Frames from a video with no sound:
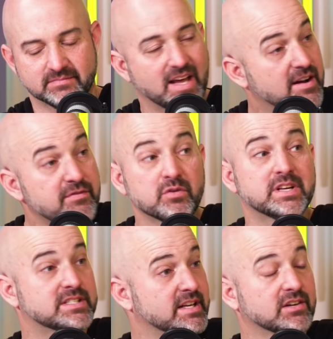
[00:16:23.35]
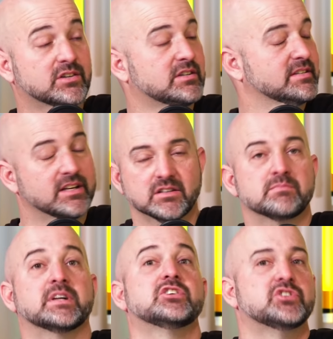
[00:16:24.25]
every single, you know, as
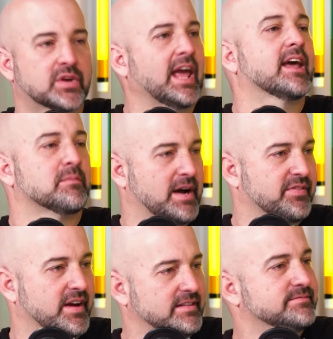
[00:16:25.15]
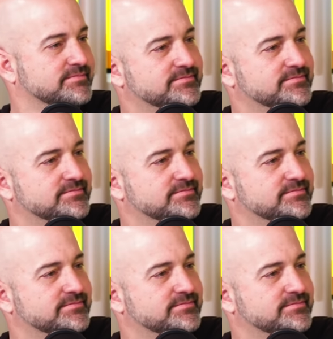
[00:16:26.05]
much as you can about that.